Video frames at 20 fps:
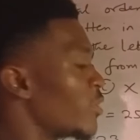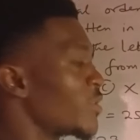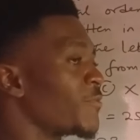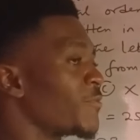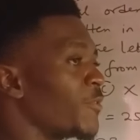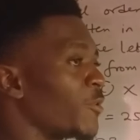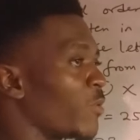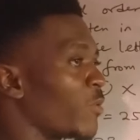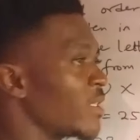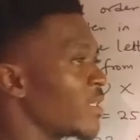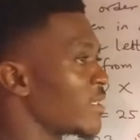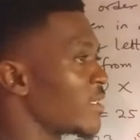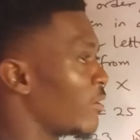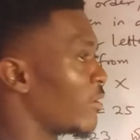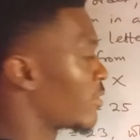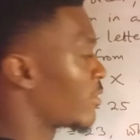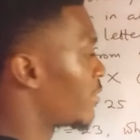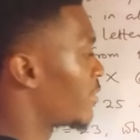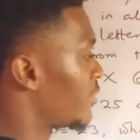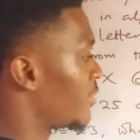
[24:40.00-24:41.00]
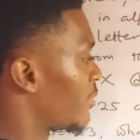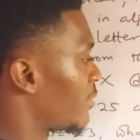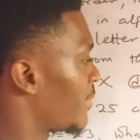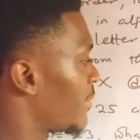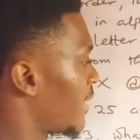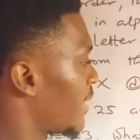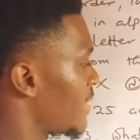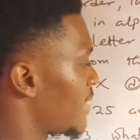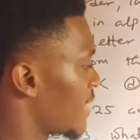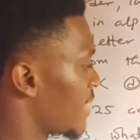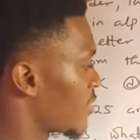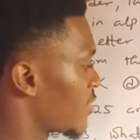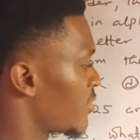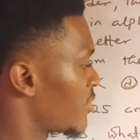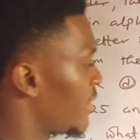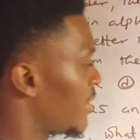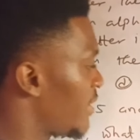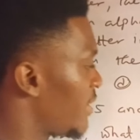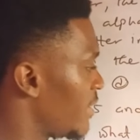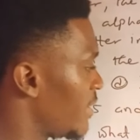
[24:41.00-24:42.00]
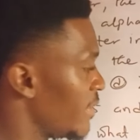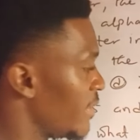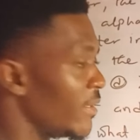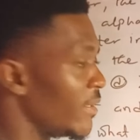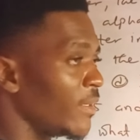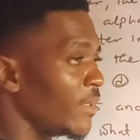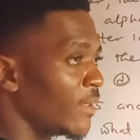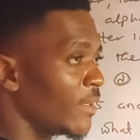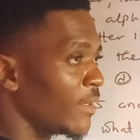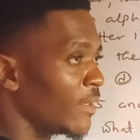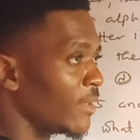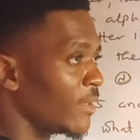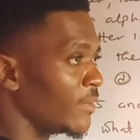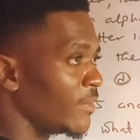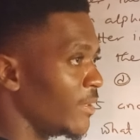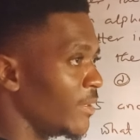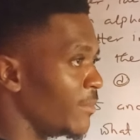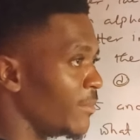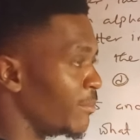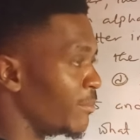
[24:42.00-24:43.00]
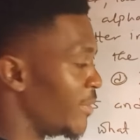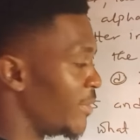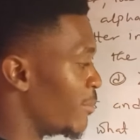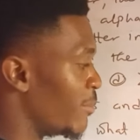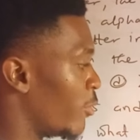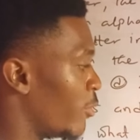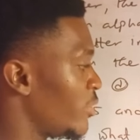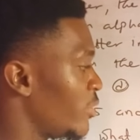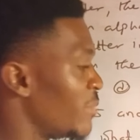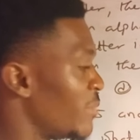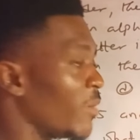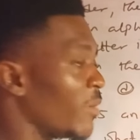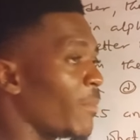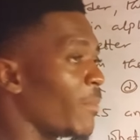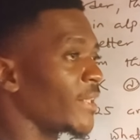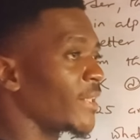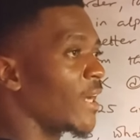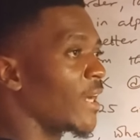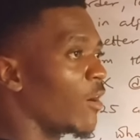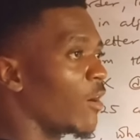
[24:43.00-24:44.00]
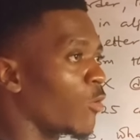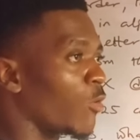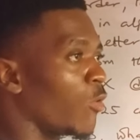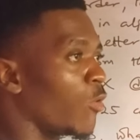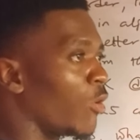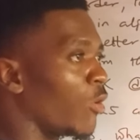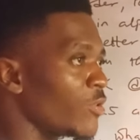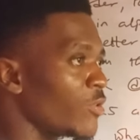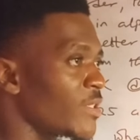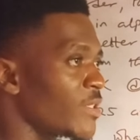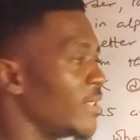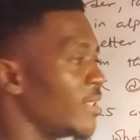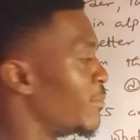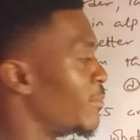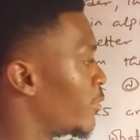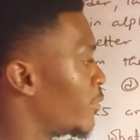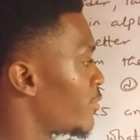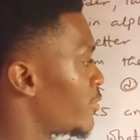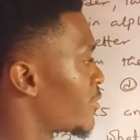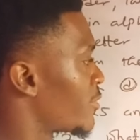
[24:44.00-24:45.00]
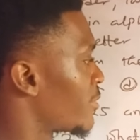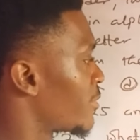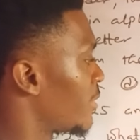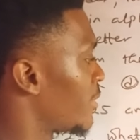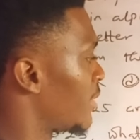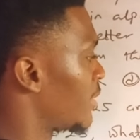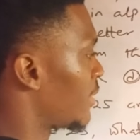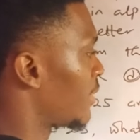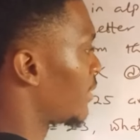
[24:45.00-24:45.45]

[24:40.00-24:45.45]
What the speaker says: most frequently occurring number is actually the mode, the number that occurs the most.